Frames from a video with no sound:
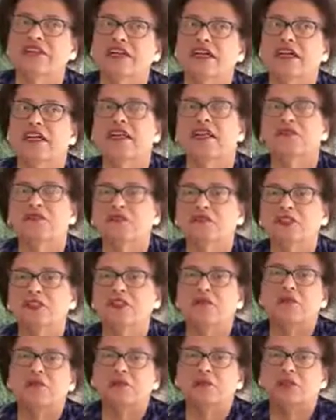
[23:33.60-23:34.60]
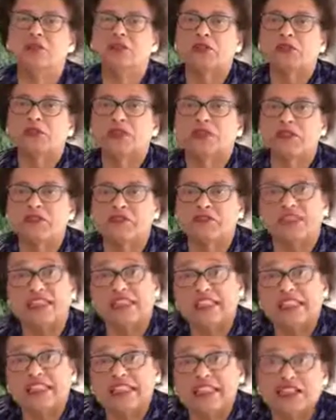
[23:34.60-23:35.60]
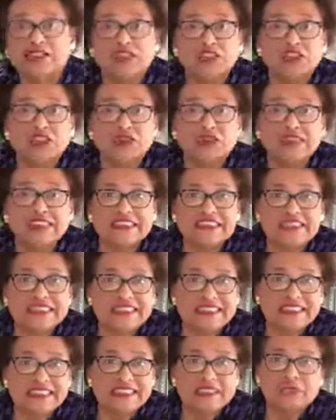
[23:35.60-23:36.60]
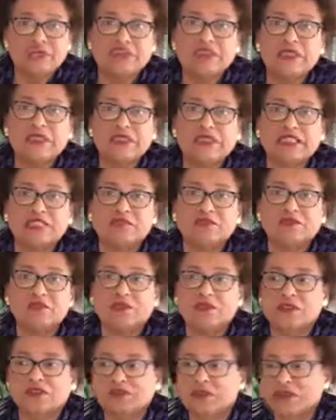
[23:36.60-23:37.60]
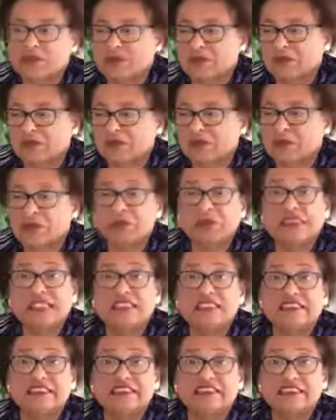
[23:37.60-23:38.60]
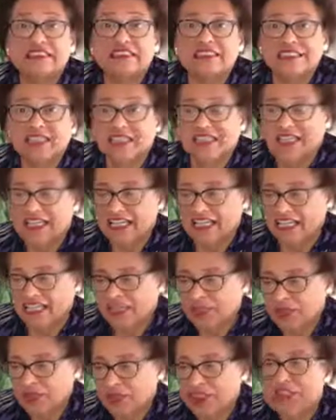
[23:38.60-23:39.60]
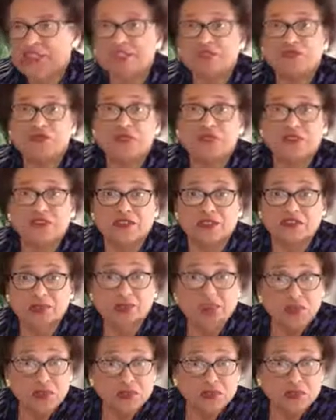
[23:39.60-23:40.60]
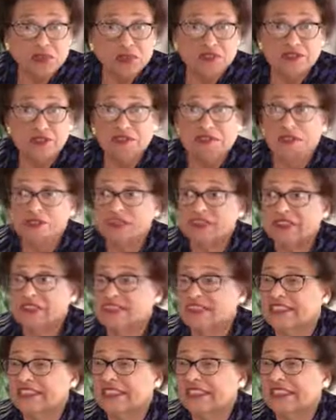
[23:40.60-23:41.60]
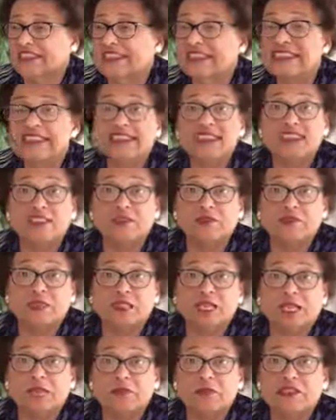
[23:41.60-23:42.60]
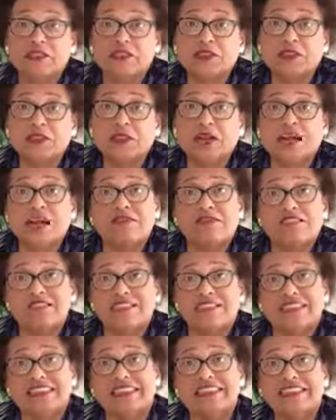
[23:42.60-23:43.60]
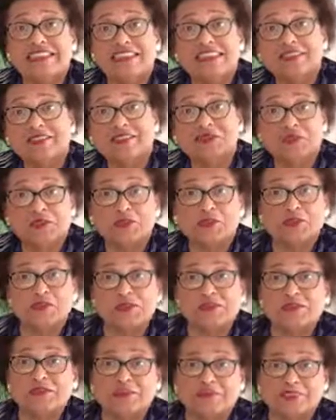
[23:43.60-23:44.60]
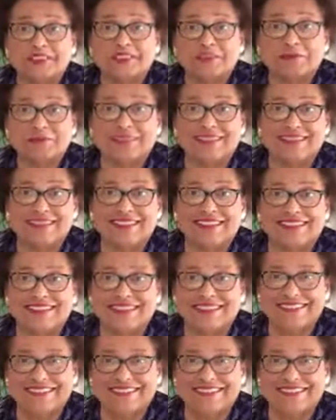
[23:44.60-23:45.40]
I had read about Mary Baker Eddy and how she would sit at the bed of some of her patients, praying for them, a prayer treatment, and healing would happen. So I was sitting in her room at the foot of the bed.